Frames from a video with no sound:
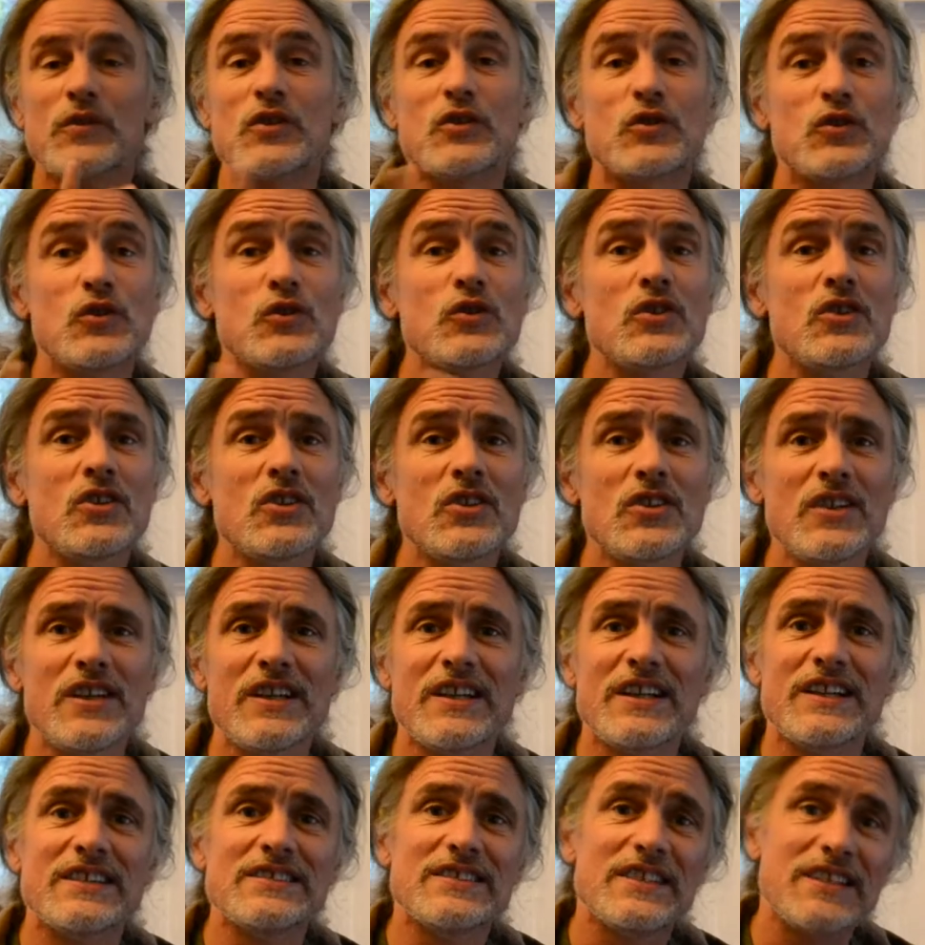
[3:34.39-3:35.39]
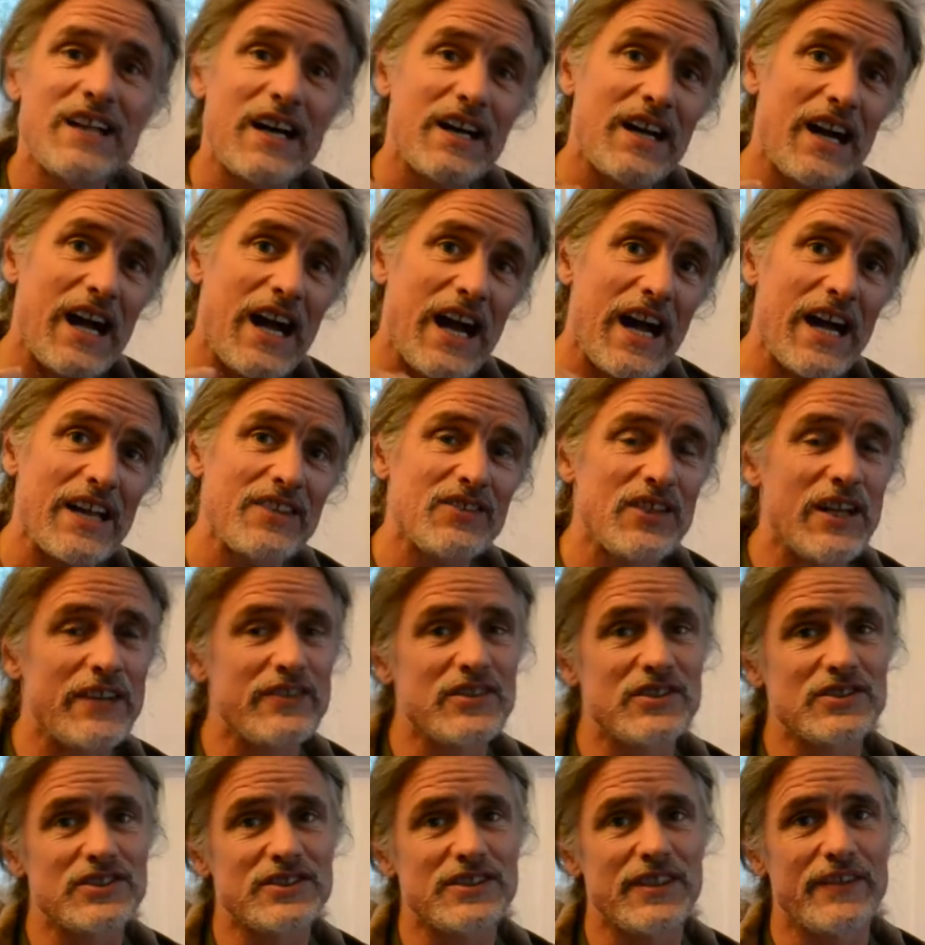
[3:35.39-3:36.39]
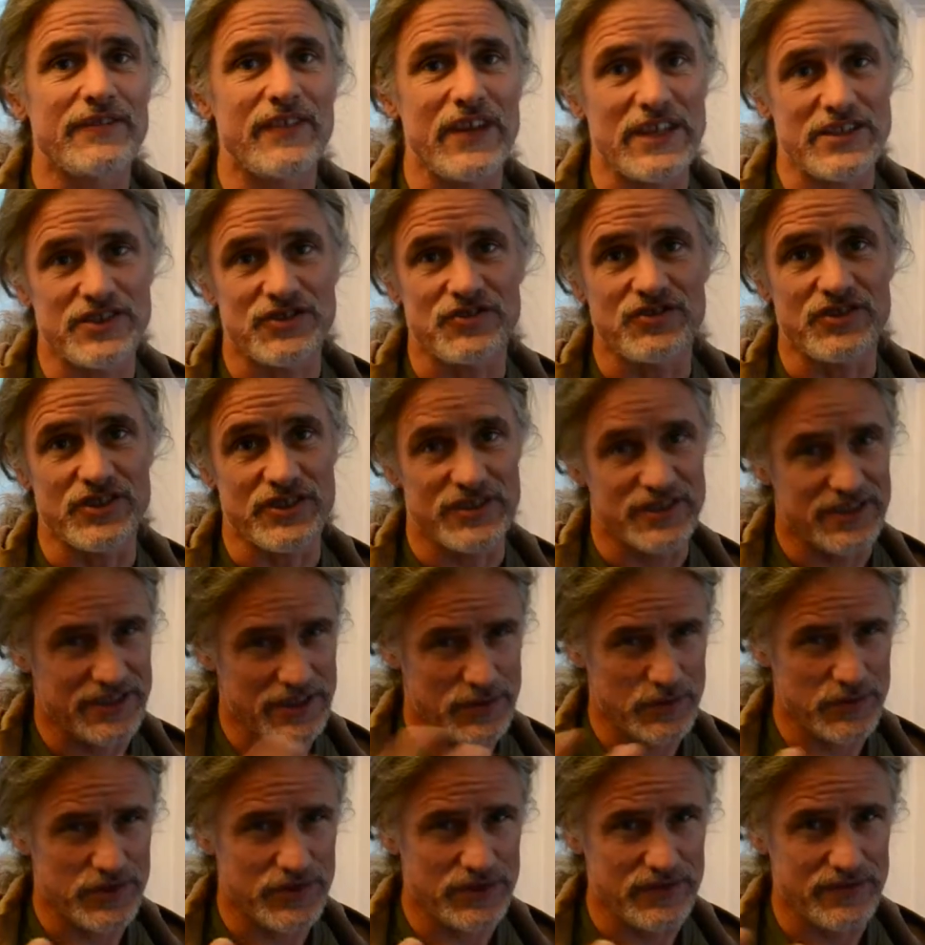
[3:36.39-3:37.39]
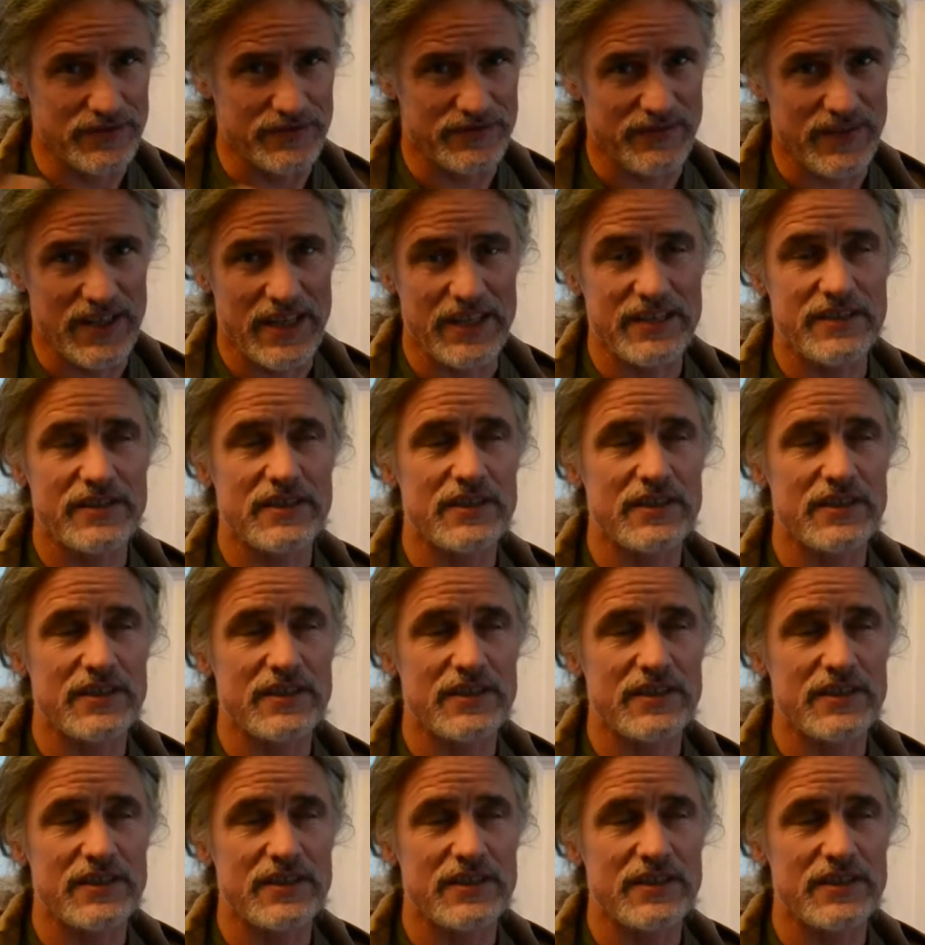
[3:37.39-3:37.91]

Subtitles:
Google high levels of estrogen. See what you find.